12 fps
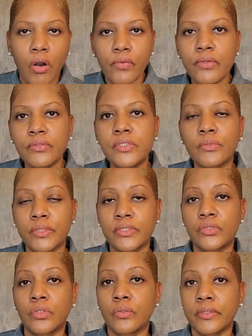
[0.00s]
those three
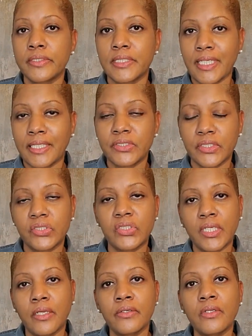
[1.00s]
stories that I just
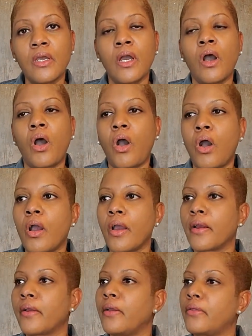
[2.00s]
shared
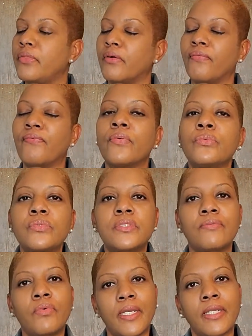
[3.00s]
are the fruits of
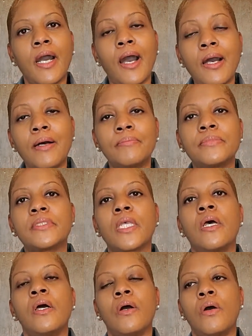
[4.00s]
what comes
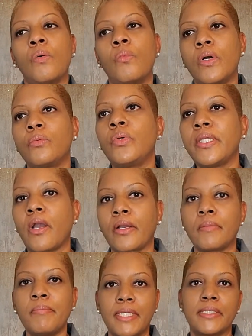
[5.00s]
when we are
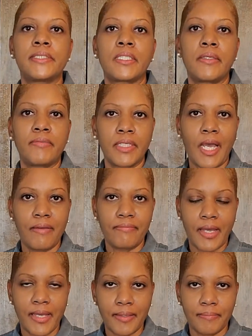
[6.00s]
committed to living high
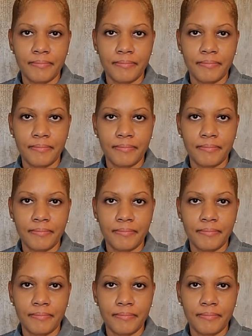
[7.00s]
vibe.